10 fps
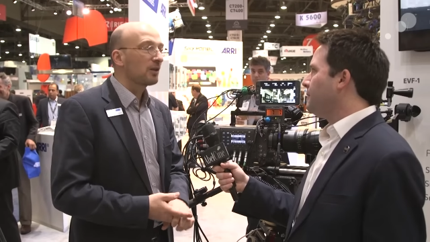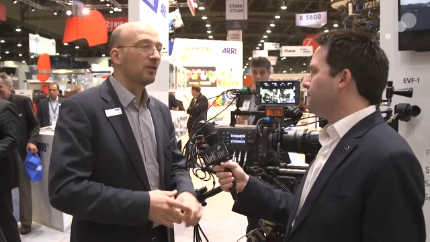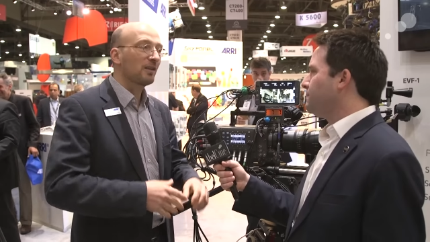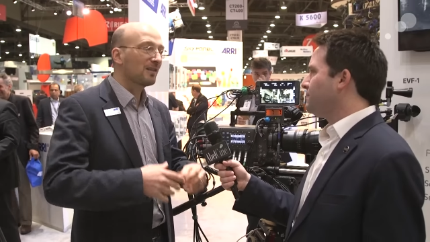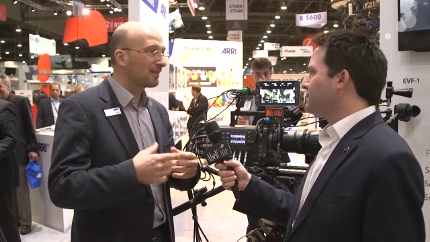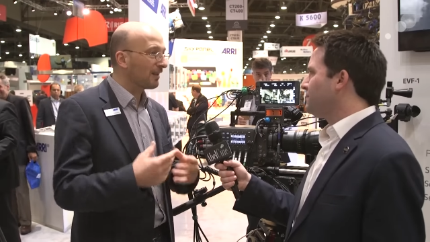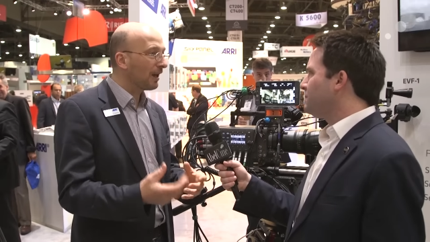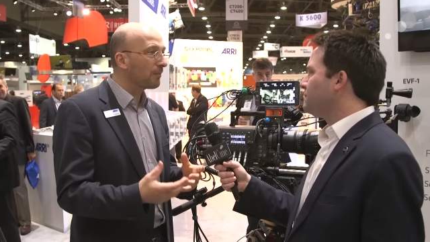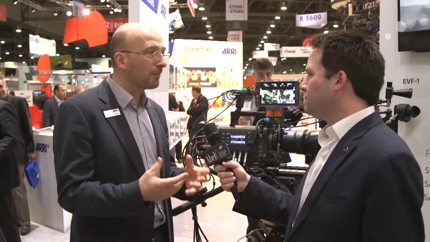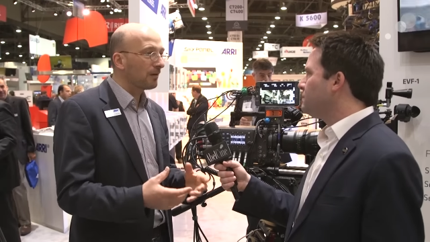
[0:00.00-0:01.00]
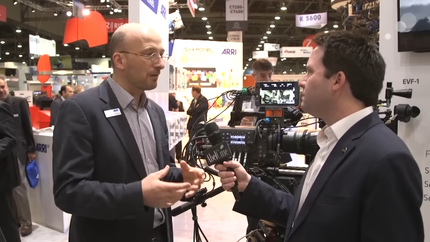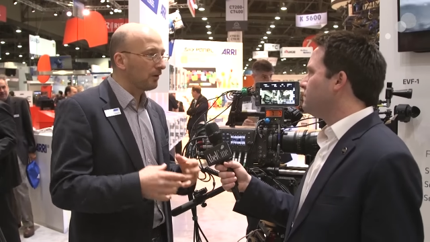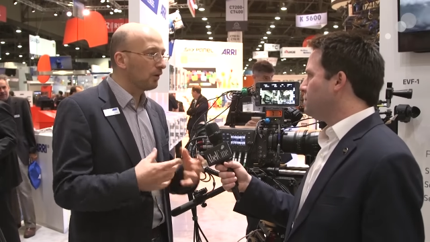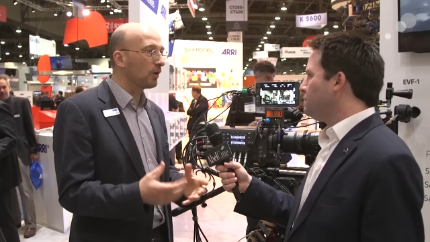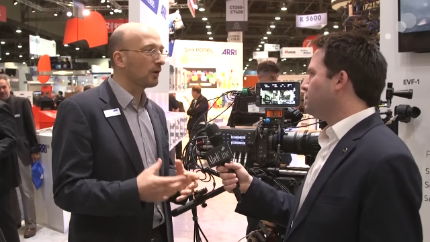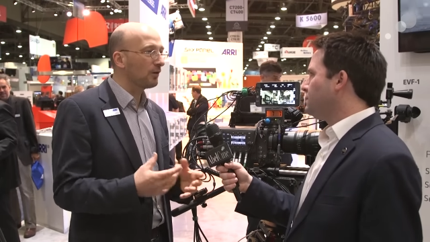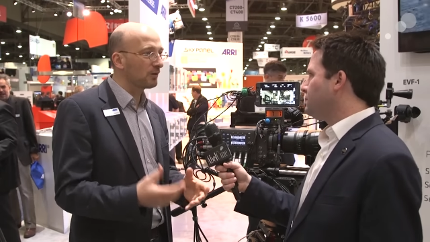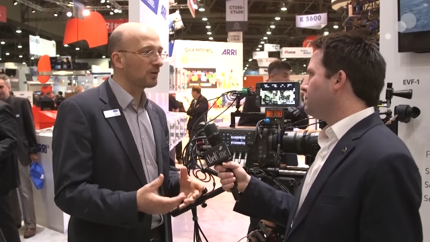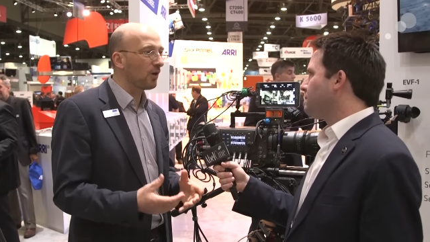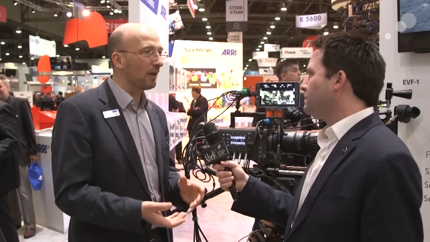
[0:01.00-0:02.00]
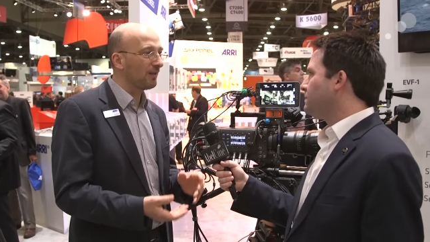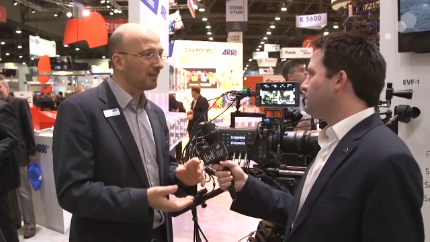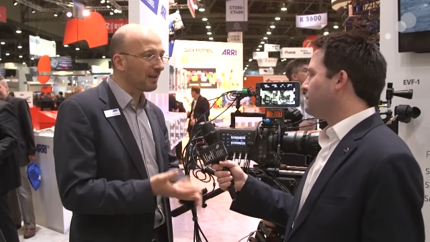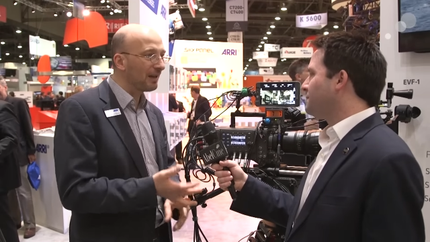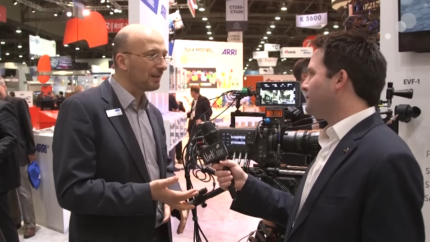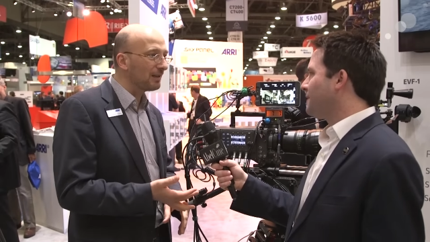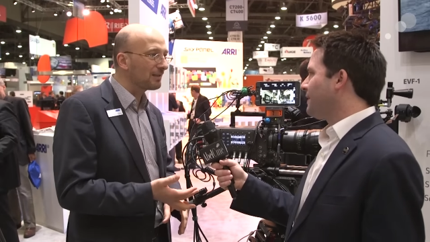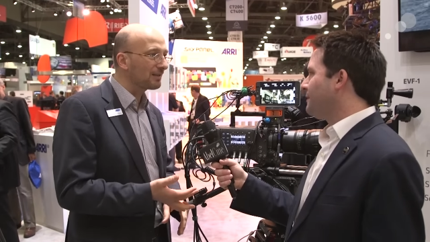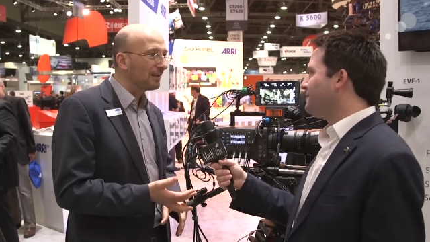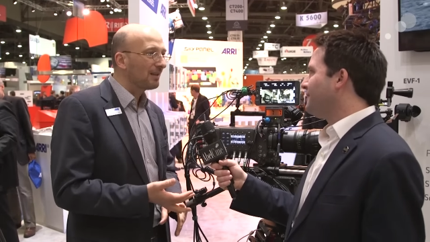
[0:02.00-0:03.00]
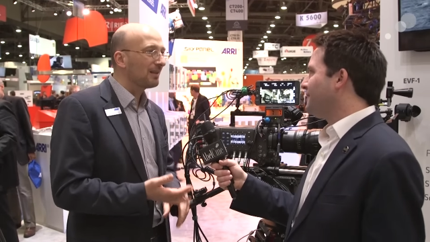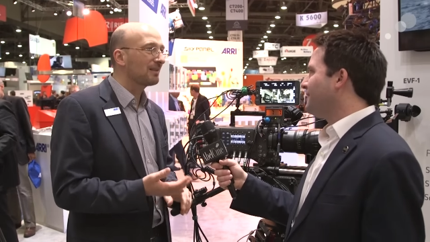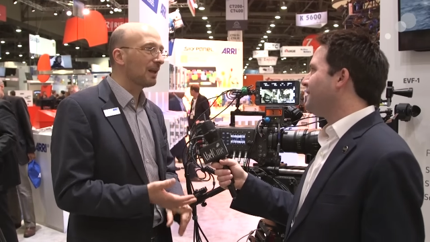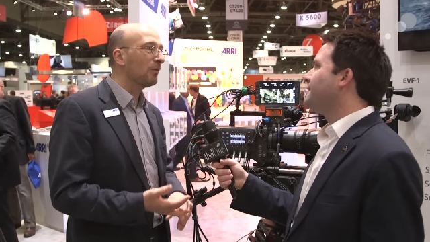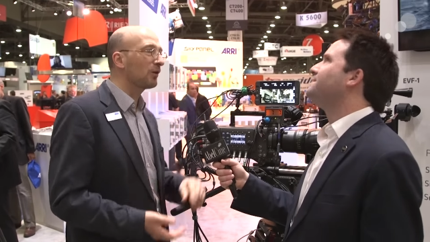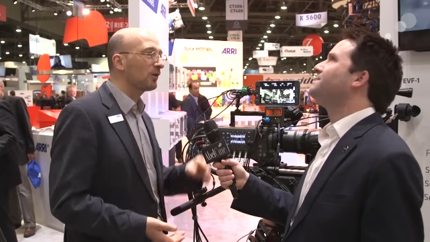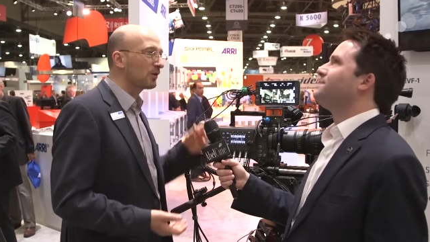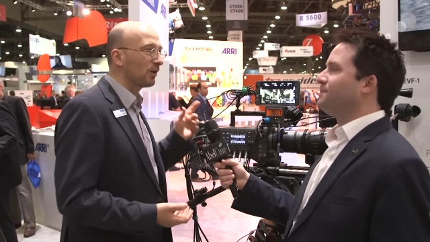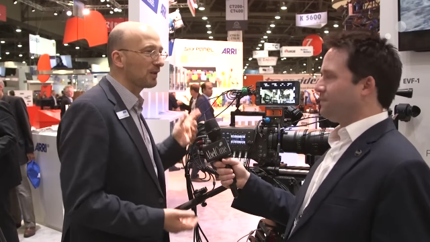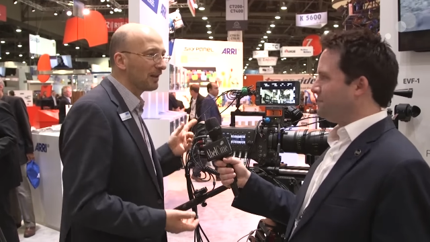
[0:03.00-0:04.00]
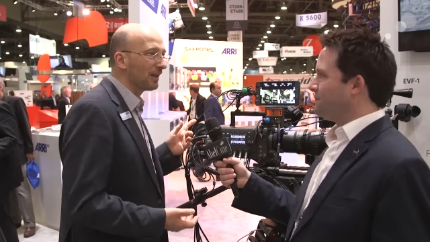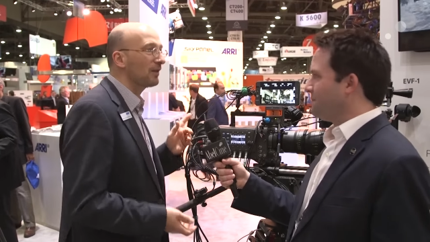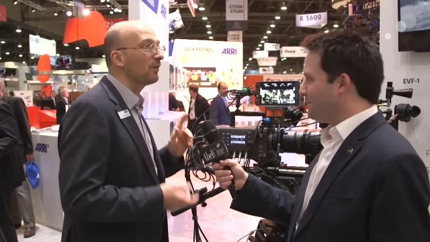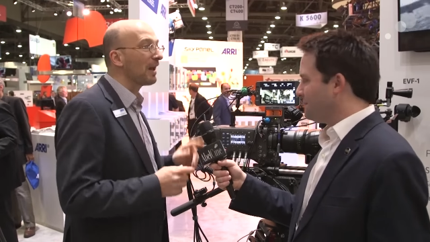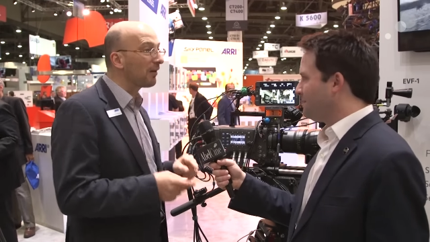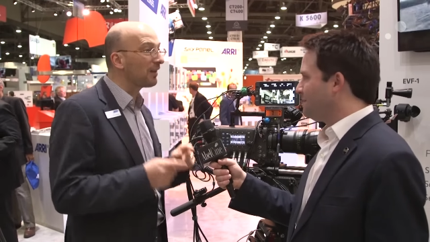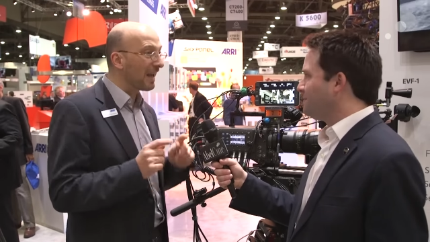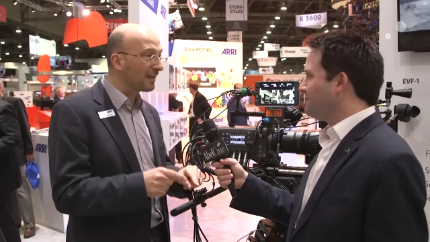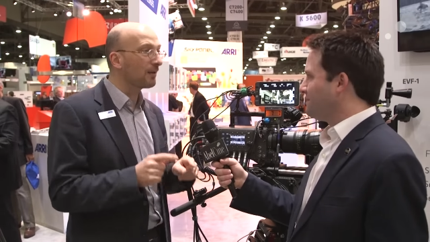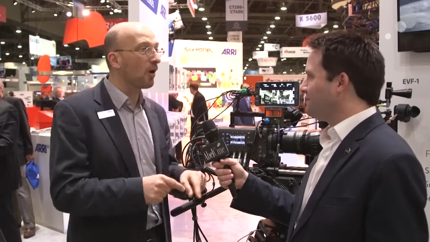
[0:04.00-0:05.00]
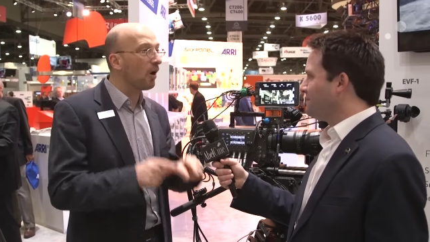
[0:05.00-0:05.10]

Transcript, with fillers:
Speaker 1: So the same look you saw in the dailies, the same look you saw on set, you now the editor